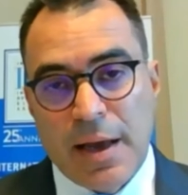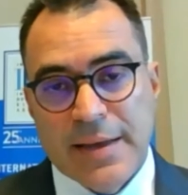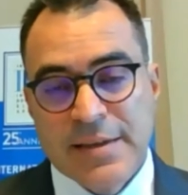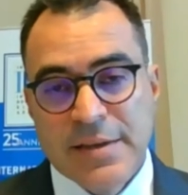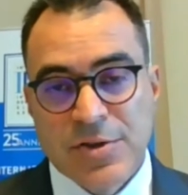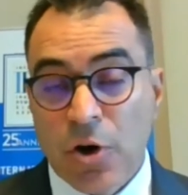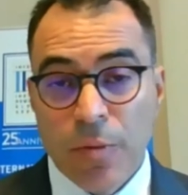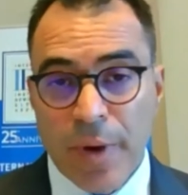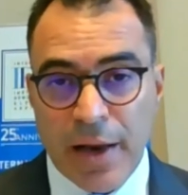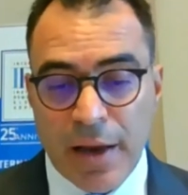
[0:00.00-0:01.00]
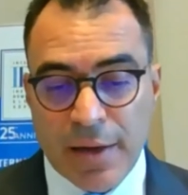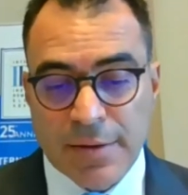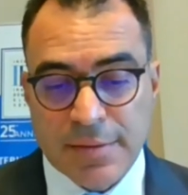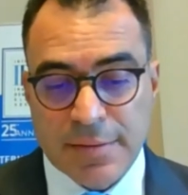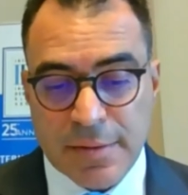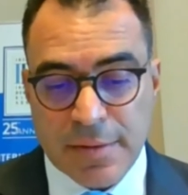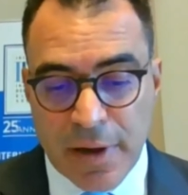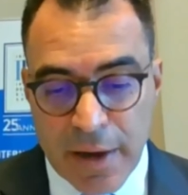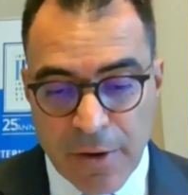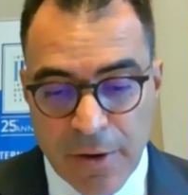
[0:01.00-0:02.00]
As in so many
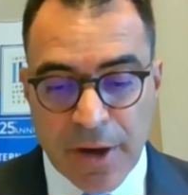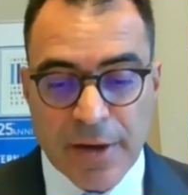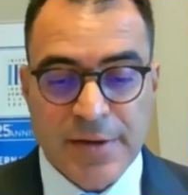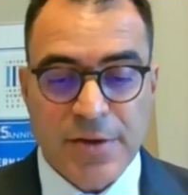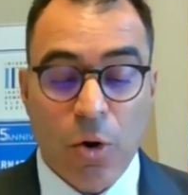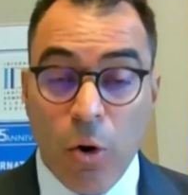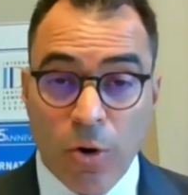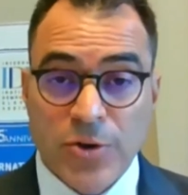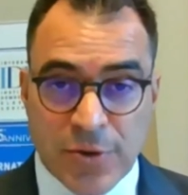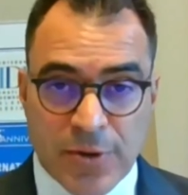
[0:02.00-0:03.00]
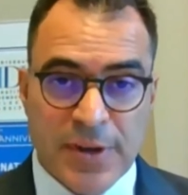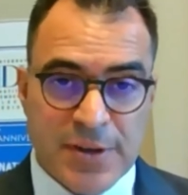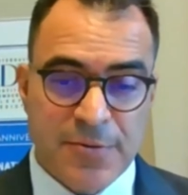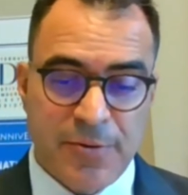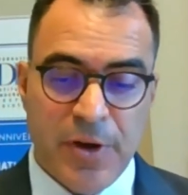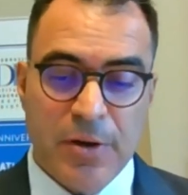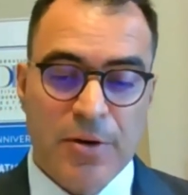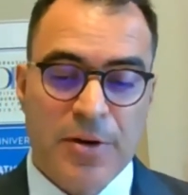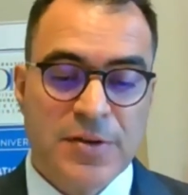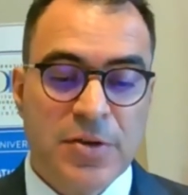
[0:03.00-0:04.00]
areas, also in this
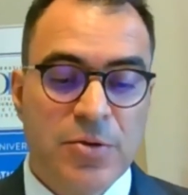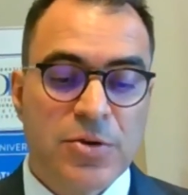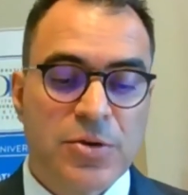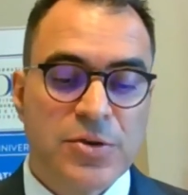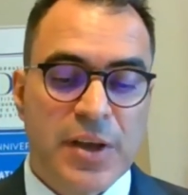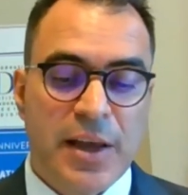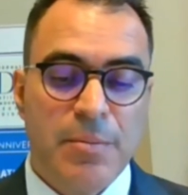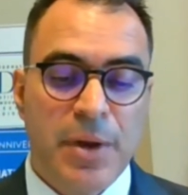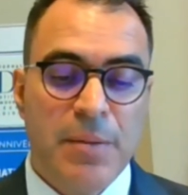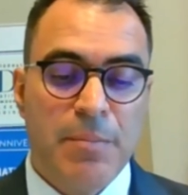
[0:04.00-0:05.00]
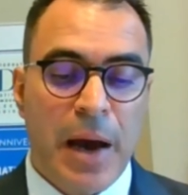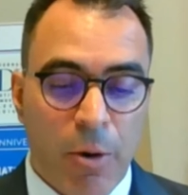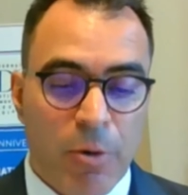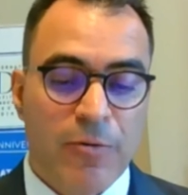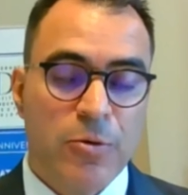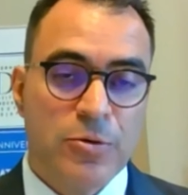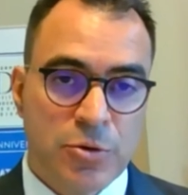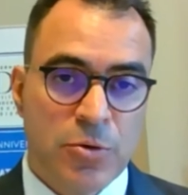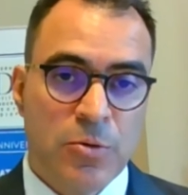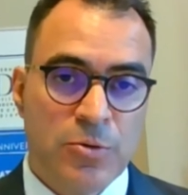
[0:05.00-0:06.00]
field, constitutions can be powerful
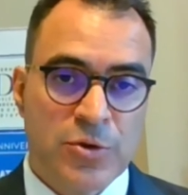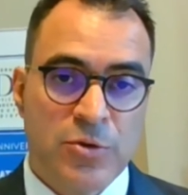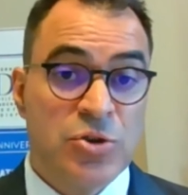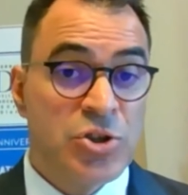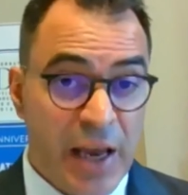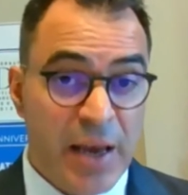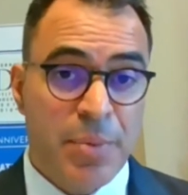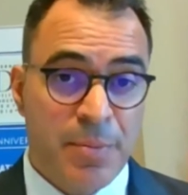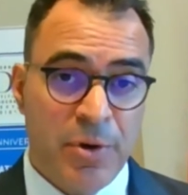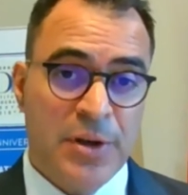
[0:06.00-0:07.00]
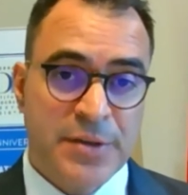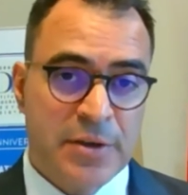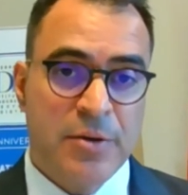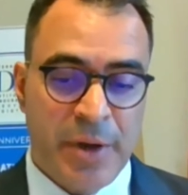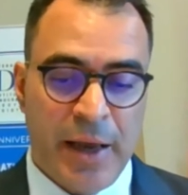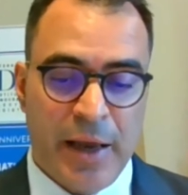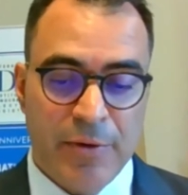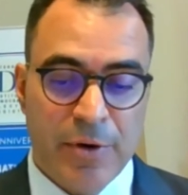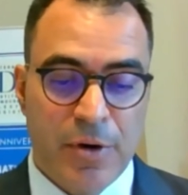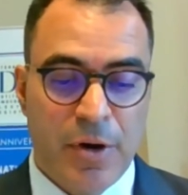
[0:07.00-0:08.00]
tools to shape political
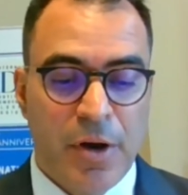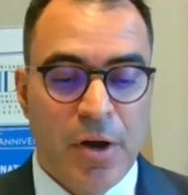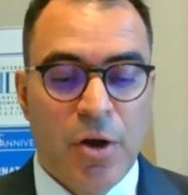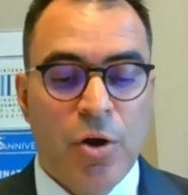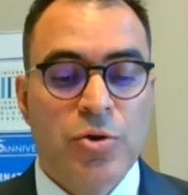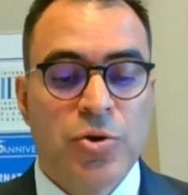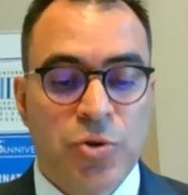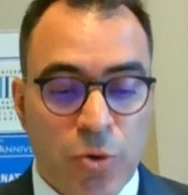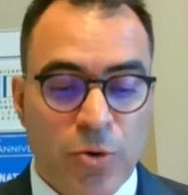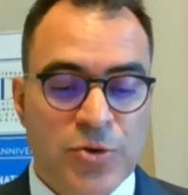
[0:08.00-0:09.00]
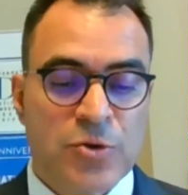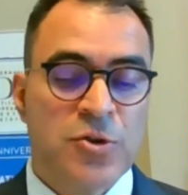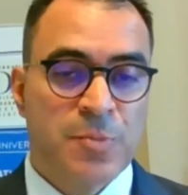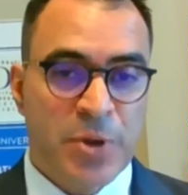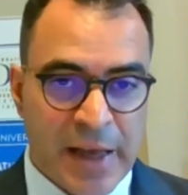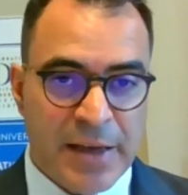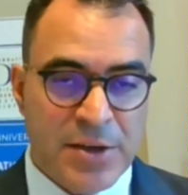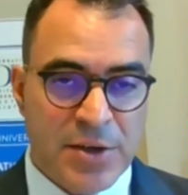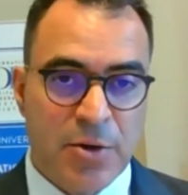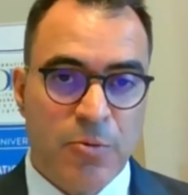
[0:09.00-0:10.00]
behavior, tools whose
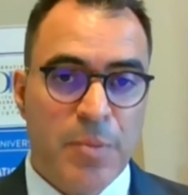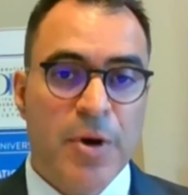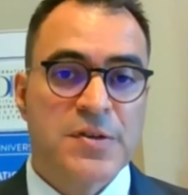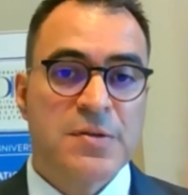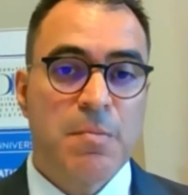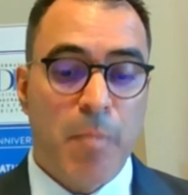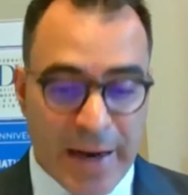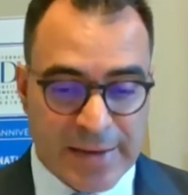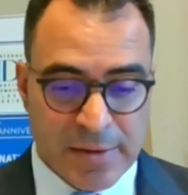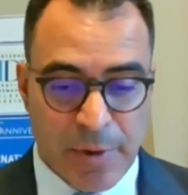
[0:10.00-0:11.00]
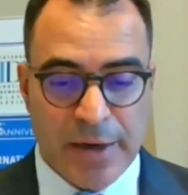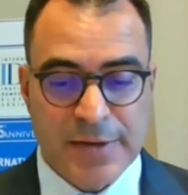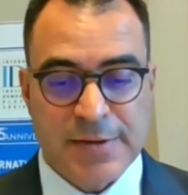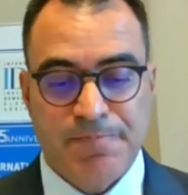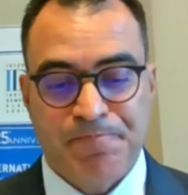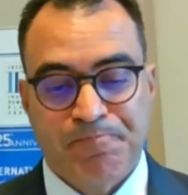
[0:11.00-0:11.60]
potential we must maximize.